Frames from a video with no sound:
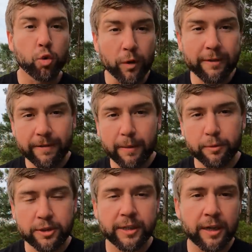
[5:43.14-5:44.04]

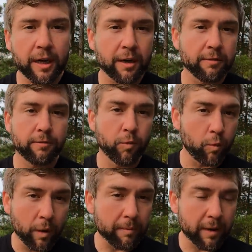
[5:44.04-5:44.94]
25% of
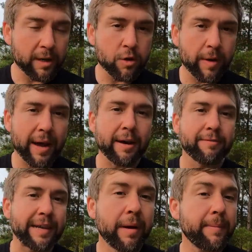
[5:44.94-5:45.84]
what money you
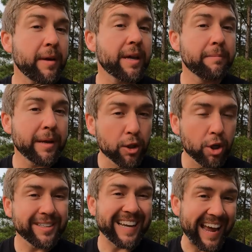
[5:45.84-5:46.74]
have maybe can be
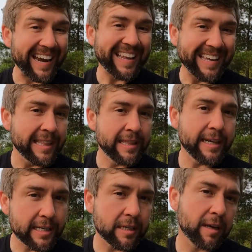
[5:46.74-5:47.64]
looked at in
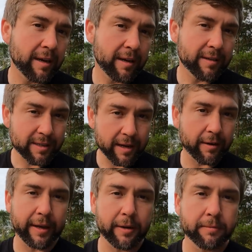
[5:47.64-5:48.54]
this
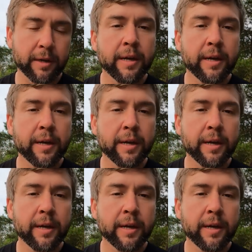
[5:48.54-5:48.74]
scenario.